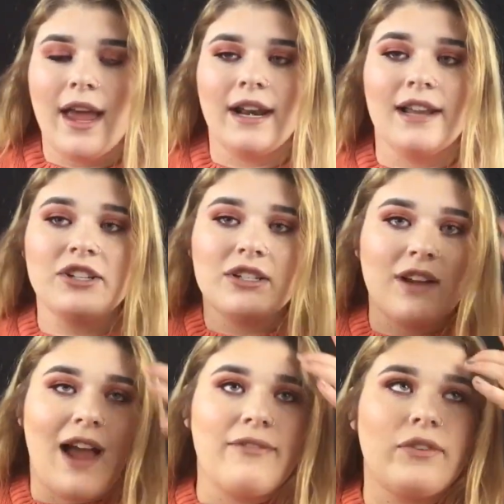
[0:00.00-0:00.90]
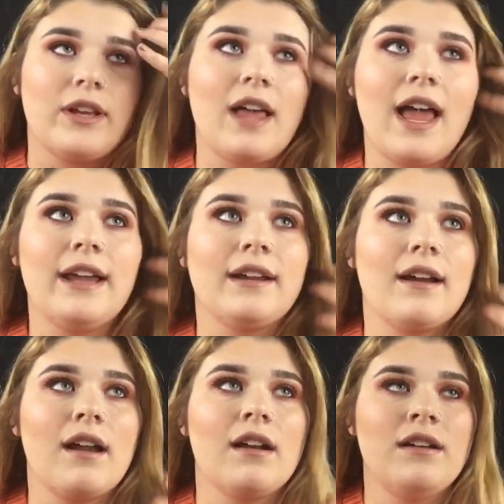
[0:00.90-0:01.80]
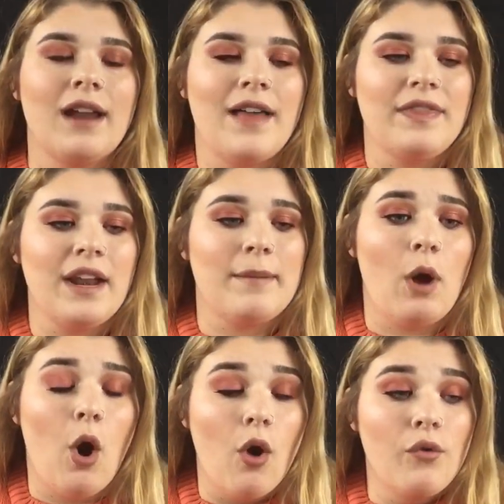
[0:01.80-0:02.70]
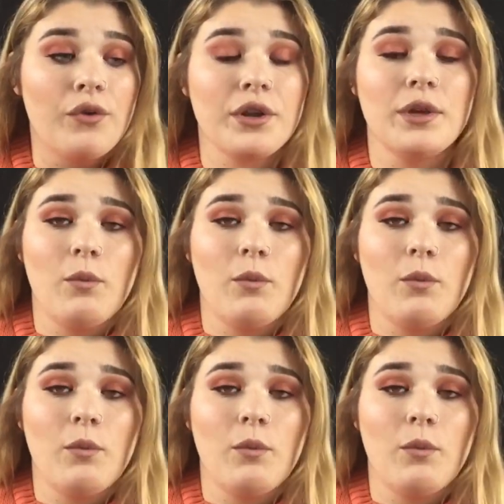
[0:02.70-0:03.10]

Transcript: And I feel like, not that I'm over the